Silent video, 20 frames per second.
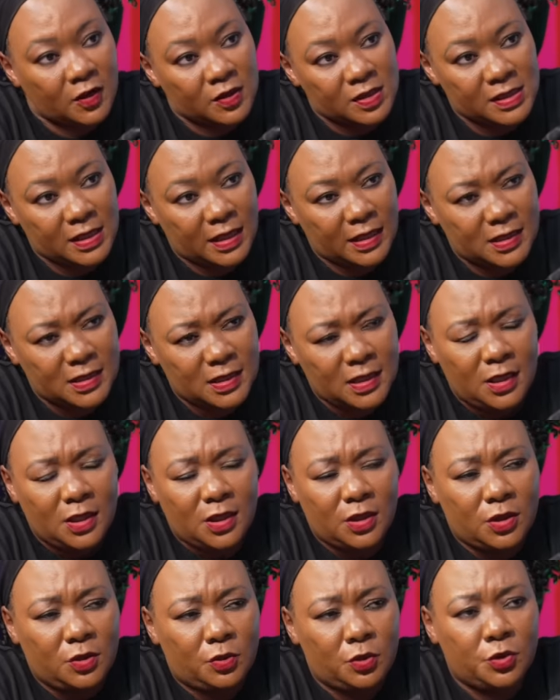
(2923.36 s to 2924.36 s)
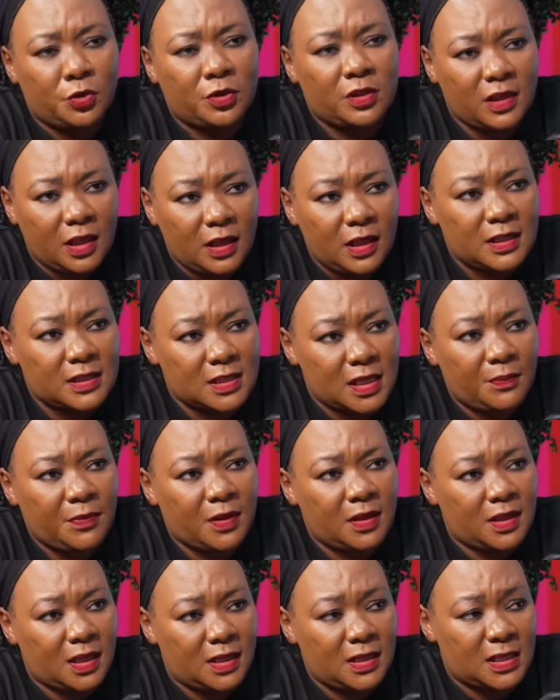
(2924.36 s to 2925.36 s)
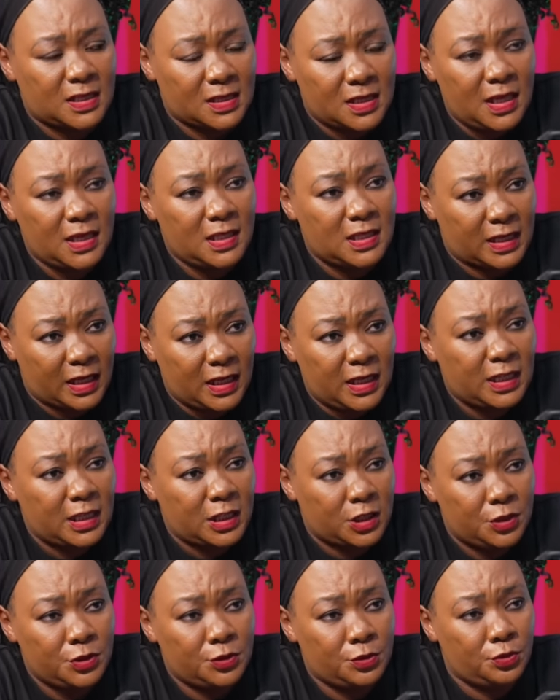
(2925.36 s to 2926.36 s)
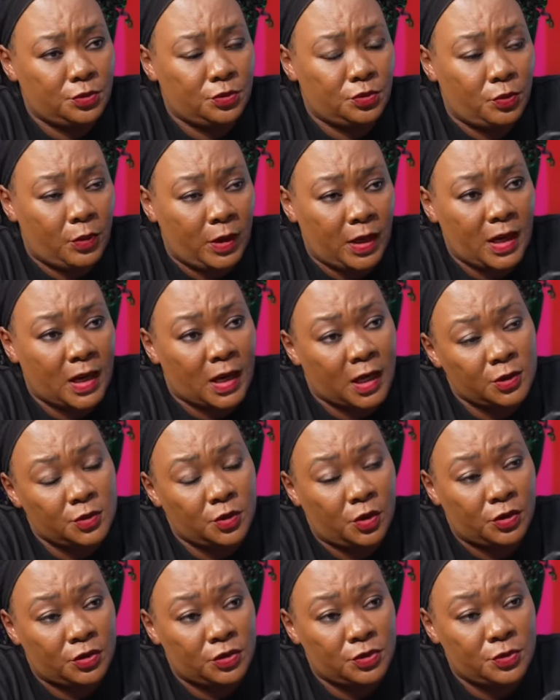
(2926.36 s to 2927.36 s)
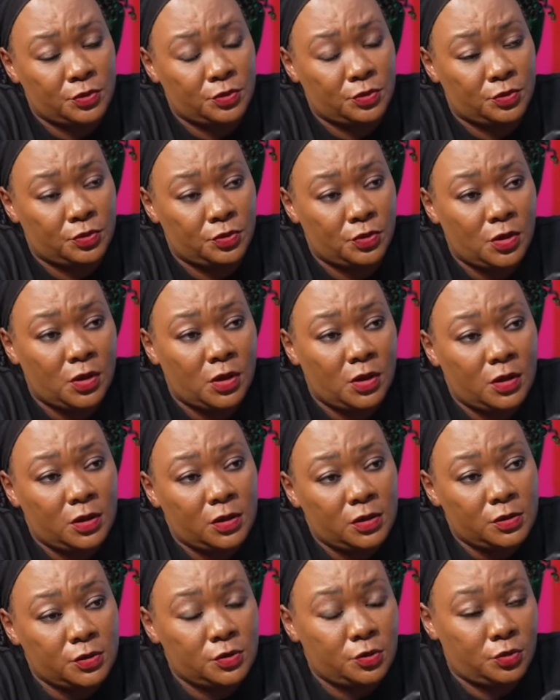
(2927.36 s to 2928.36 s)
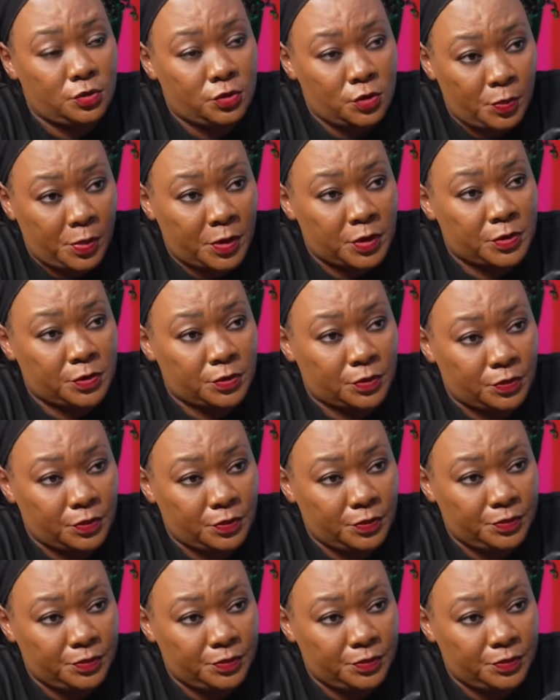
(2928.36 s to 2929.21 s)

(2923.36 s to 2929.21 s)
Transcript: outside. Would you think it's something that the state really need to work hard on to to to pursue?